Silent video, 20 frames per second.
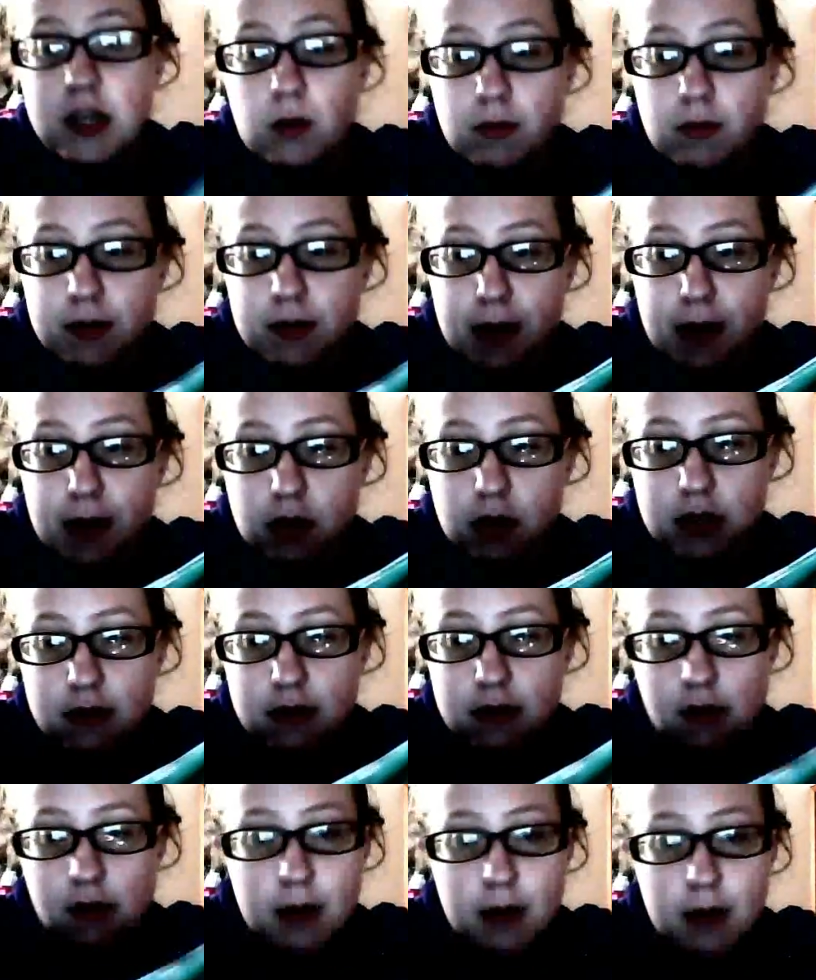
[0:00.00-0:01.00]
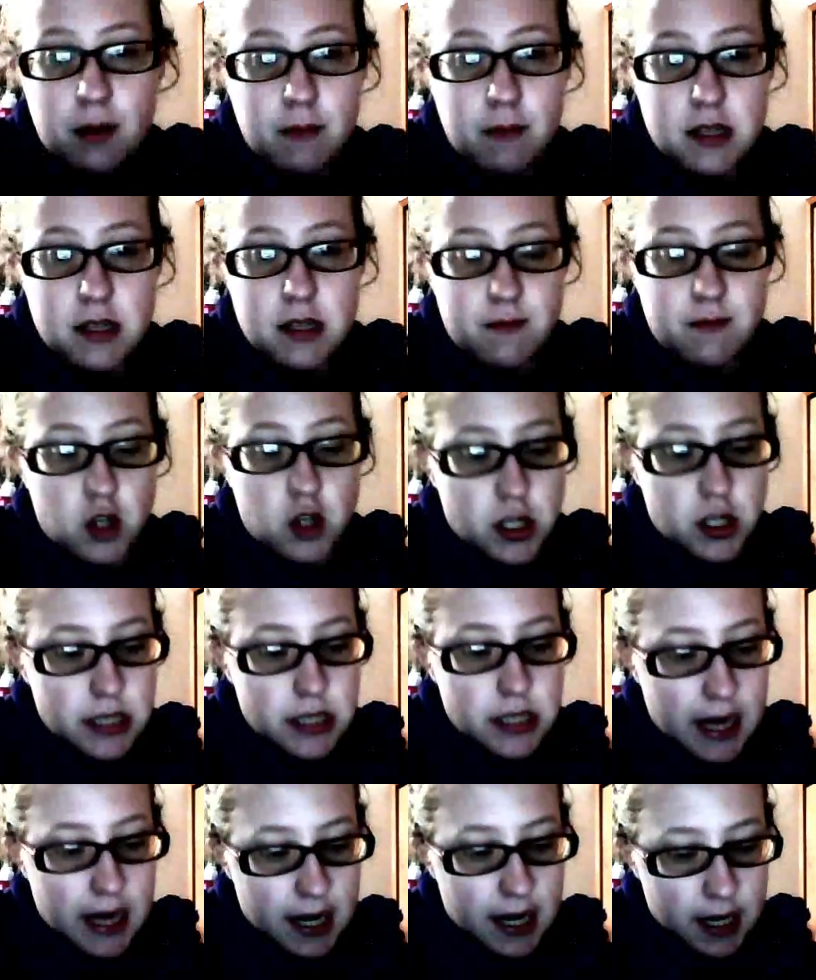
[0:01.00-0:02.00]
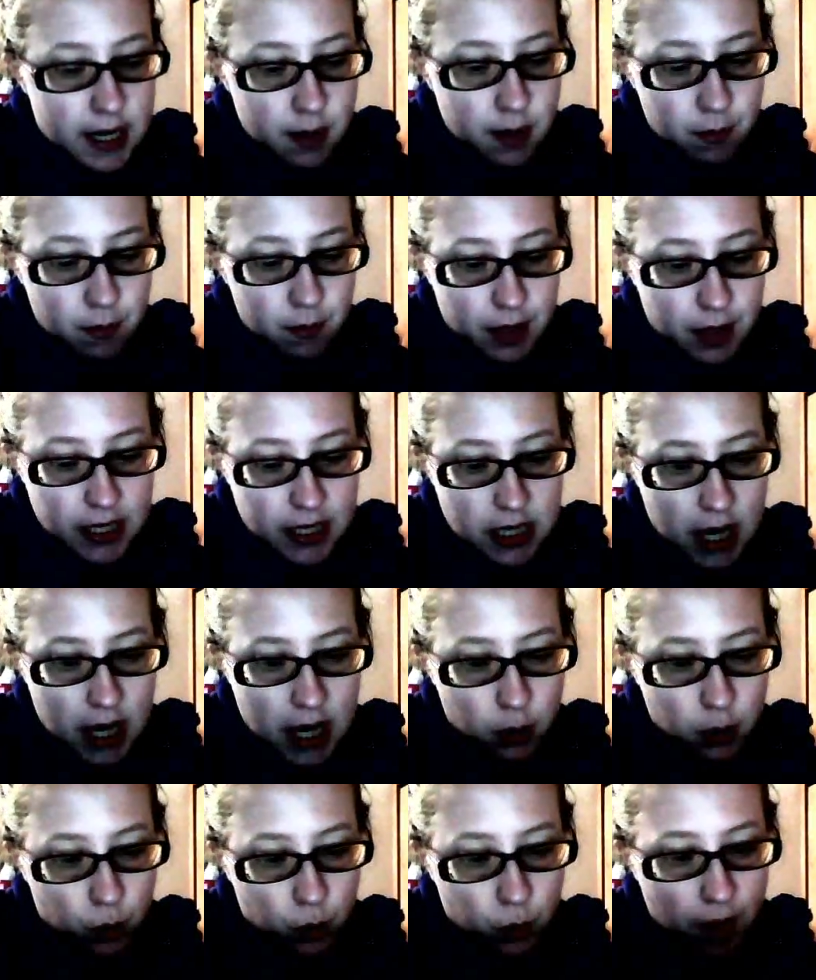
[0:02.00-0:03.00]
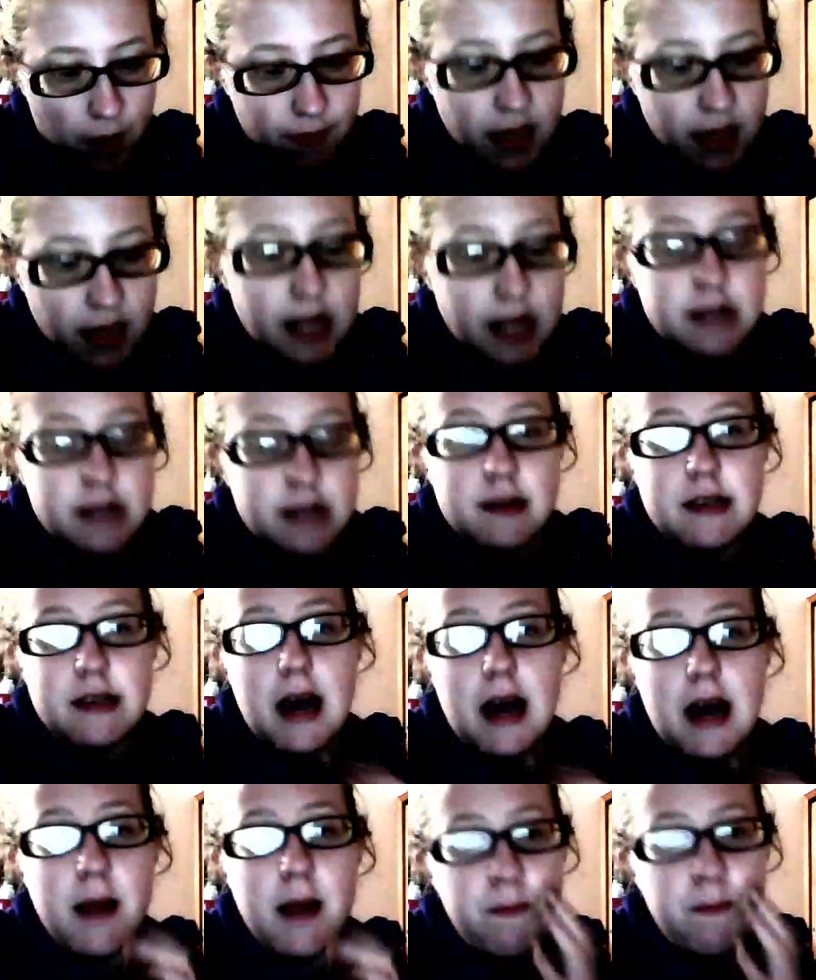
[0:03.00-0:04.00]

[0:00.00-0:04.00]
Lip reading: was about, and the library must have just got it in. But I read the inside,